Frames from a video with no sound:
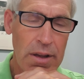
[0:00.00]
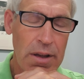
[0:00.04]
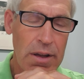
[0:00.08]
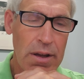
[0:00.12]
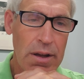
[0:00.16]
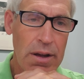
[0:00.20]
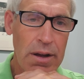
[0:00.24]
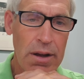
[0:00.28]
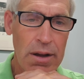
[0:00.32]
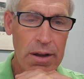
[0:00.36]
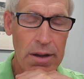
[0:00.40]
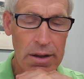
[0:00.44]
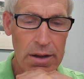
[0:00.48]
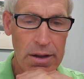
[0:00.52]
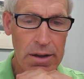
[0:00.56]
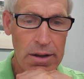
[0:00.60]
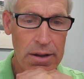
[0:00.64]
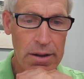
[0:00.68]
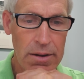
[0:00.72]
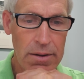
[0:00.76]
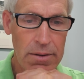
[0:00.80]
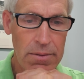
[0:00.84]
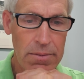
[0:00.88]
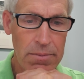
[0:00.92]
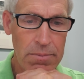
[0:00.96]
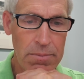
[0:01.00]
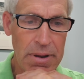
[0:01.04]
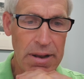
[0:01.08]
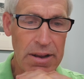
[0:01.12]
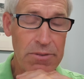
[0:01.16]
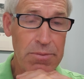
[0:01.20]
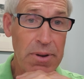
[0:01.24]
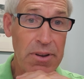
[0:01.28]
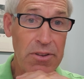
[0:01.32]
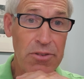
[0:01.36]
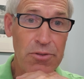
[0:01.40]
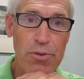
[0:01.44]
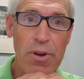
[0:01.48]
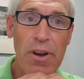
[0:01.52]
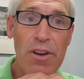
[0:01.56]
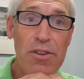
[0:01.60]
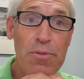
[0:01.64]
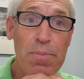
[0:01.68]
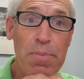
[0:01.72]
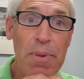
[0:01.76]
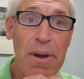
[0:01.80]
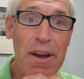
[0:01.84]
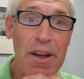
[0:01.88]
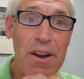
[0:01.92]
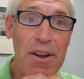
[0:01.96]
manage my
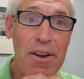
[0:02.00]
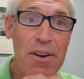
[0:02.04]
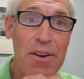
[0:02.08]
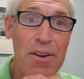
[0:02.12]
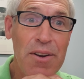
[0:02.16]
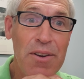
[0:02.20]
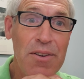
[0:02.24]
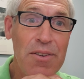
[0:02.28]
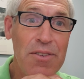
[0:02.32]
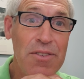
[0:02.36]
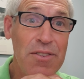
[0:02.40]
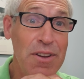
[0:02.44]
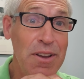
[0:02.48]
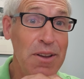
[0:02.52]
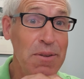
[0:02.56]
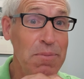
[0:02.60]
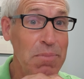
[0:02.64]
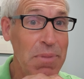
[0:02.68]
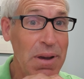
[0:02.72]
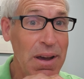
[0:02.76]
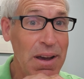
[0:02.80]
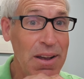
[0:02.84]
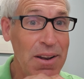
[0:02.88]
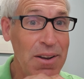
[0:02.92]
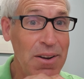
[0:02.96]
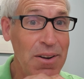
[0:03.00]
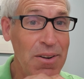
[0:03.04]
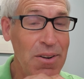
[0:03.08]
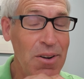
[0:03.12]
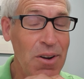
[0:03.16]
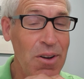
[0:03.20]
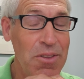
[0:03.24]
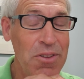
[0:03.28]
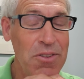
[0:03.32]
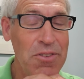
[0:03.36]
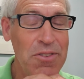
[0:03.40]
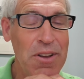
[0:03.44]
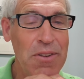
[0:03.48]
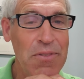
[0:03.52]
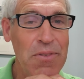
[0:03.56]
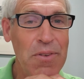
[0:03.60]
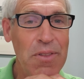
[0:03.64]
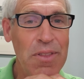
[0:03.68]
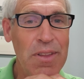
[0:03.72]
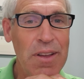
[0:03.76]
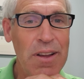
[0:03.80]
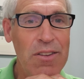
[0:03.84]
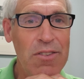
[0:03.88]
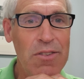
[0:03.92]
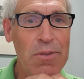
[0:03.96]
stress better, sleep better, all these
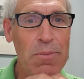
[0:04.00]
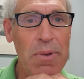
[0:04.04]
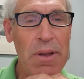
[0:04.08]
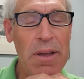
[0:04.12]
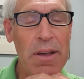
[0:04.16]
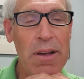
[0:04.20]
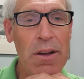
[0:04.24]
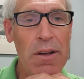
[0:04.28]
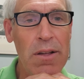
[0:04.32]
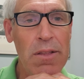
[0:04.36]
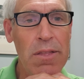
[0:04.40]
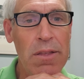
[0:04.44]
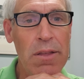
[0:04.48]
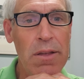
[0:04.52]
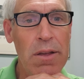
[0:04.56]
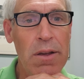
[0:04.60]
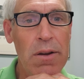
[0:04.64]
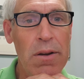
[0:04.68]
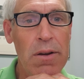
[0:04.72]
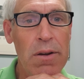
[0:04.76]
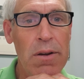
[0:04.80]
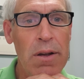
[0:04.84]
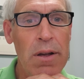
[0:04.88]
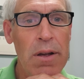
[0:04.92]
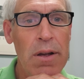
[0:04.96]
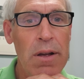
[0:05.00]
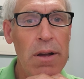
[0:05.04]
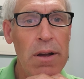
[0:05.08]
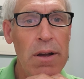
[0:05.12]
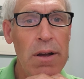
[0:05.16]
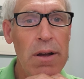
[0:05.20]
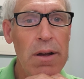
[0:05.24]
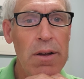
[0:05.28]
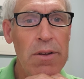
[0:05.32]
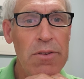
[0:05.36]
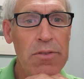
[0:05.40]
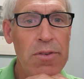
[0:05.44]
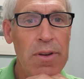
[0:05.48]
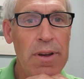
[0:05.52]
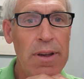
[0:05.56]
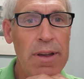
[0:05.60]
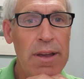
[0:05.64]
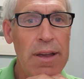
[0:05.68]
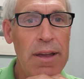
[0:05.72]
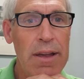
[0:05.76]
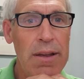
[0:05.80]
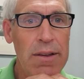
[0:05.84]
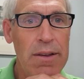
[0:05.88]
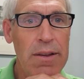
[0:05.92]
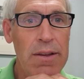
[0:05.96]
different things to be healthier, so I
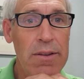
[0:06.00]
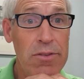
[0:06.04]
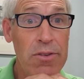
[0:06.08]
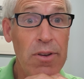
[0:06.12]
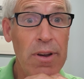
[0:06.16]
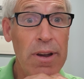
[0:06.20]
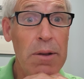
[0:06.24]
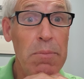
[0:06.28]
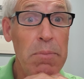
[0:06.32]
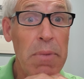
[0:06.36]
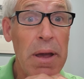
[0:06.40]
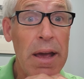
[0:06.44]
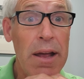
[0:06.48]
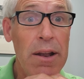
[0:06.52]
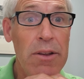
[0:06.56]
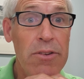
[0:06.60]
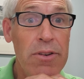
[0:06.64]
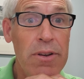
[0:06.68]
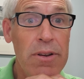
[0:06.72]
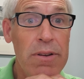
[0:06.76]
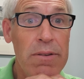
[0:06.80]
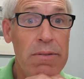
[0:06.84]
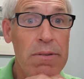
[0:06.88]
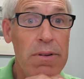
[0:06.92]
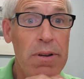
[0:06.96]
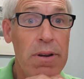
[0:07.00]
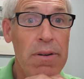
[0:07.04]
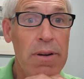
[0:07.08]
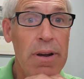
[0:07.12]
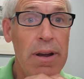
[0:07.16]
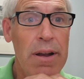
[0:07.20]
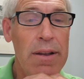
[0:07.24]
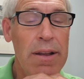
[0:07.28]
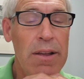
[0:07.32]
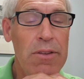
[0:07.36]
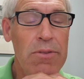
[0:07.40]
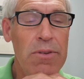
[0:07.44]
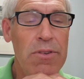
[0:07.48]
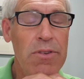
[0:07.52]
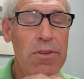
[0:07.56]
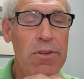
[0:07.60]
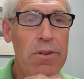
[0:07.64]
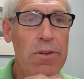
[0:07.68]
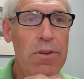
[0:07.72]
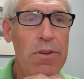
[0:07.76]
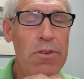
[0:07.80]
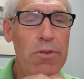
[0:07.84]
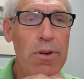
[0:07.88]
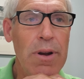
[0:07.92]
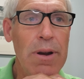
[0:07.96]
can manage it. All right, and that's what you do.
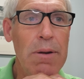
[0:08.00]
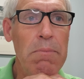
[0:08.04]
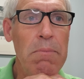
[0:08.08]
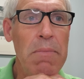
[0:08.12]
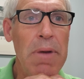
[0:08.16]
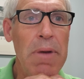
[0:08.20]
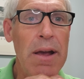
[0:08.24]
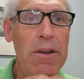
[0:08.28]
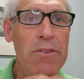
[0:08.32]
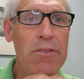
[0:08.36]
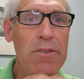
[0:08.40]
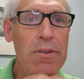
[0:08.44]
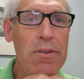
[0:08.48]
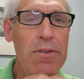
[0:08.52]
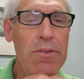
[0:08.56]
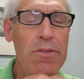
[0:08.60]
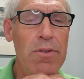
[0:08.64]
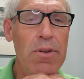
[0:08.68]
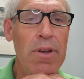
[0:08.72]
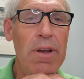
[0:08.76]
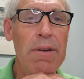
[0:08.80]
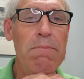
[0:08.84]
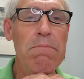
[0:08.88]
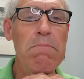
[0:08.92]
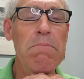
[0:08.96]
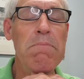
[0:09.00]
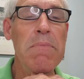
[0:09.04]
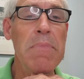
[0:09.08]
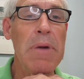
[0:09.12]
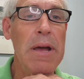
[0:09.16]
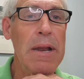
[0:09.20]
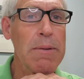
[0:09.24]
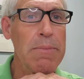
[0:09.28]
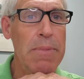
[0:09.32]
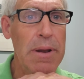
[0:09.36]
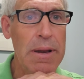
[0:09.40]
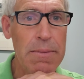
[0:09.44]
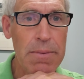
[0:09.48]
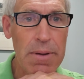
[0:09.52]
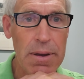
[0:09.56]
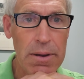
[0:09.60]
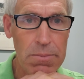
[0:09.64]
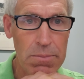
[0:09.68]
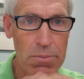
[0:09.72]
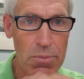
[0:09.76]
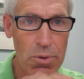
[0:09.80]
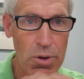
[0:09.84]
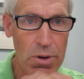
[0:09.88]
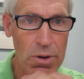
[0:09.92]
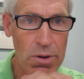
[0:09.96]
You try to manage it, so you have many, many
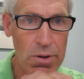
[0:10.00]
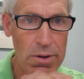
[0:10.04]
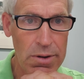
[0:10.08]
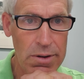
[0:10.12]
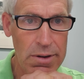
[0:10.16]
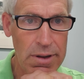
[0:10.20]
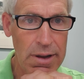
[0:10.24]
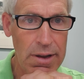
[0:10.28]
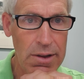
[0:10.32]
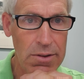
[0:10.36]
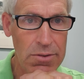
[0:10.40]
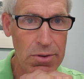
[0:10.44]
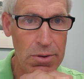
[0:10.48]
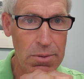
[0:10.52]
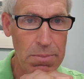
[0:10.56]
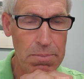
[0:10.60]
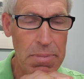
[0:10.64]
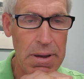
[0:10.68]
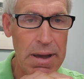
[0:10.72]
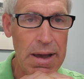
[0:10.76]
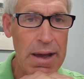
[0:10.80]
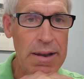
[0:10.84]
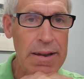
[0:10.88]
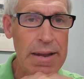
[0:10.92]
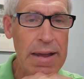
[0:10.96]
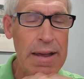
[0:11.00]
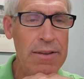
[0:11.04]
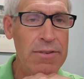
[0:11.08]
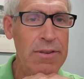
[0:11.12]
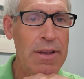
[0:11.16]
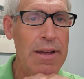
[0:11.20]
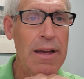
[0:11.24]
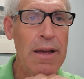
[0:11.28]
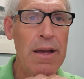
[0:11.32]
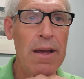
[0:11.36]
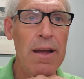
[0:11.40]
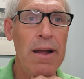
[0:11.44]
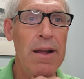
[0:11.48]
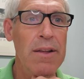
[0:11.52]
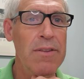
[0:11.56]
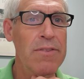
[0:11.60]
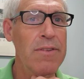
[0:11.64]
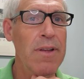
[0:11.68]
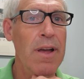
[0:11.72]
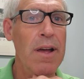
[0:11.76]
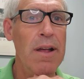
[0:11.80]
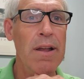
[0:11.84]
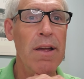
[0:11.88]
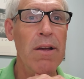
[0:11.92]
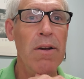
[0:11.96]
more good days or bad days. It's
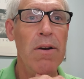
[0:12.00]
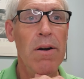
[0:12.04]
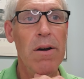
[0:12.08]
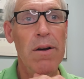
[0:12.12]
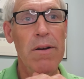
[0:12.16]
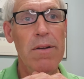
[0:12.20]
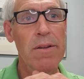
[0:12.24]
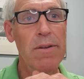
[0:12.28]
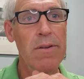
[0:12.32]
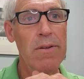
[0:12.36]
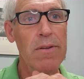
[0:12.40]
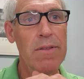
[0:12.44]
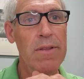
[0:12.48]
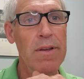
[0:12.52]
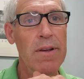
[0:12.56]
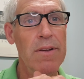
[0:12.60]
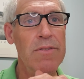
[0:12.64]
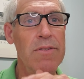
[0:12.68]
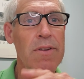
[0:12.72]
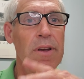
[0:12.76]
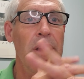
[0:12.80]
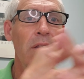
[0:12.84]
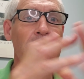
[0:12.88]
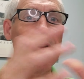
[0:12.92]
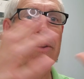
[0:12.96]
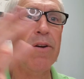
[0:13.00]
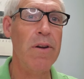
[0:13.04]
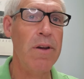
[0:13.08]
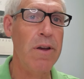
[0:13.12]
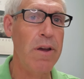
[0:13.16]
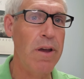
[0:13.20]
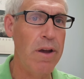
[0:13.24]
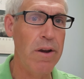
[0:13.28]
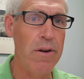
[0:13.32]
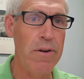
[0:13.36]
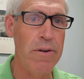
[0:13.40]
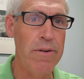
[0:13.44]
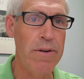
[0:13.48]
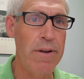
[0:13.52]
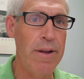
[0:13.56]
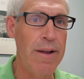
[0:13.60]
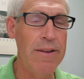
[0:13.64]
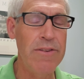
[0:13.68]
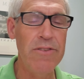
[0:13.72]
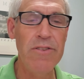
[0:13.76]
not like, oh, you do this and you're cured.